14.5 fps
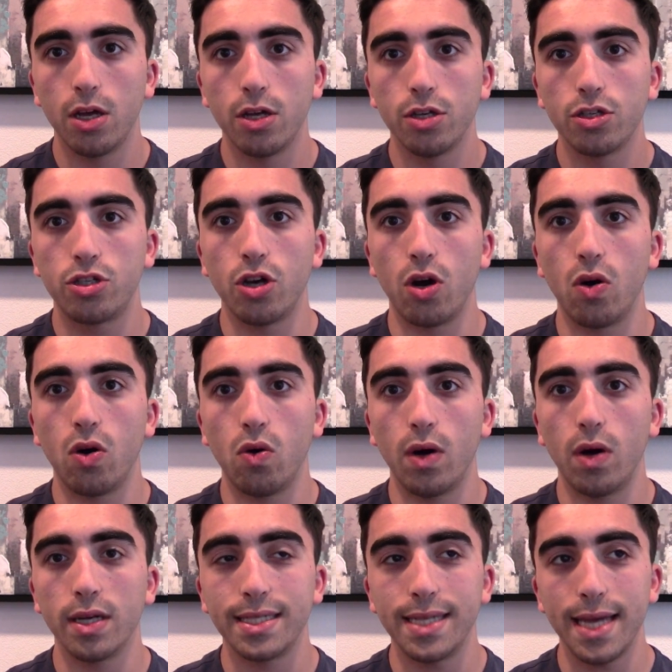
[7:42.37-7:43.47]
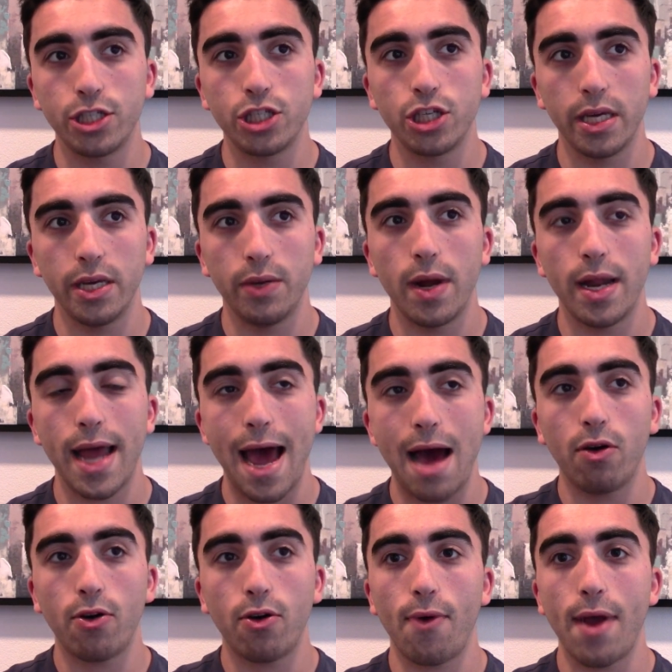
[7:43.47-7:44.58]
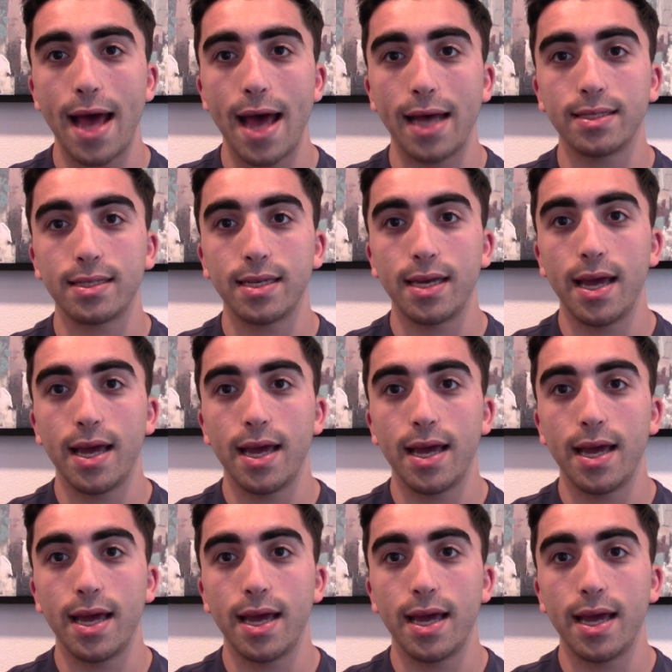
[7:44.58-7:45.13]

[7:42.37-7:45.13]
So essentially when Alcaraz